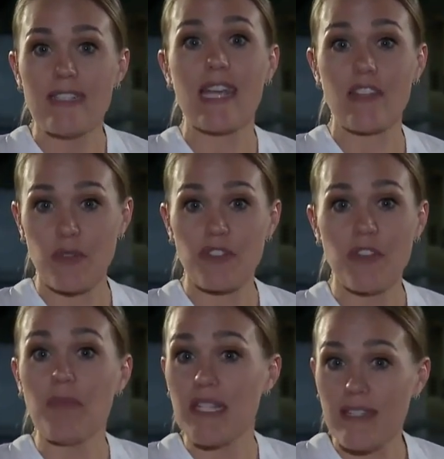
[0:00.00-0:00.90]
scheduled
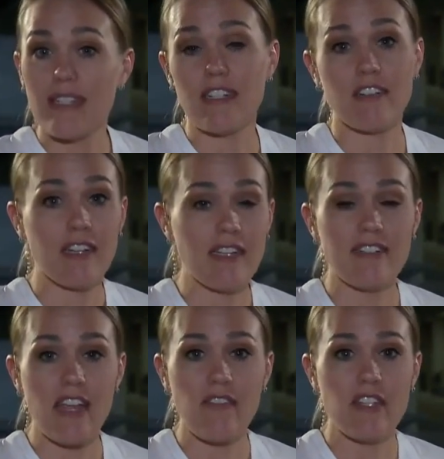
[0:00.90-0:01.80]
to be here
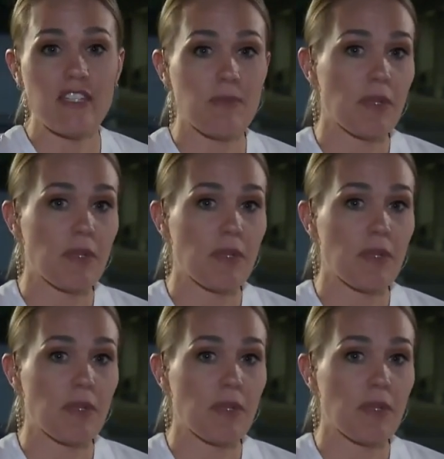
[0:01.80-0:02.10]
in Davies.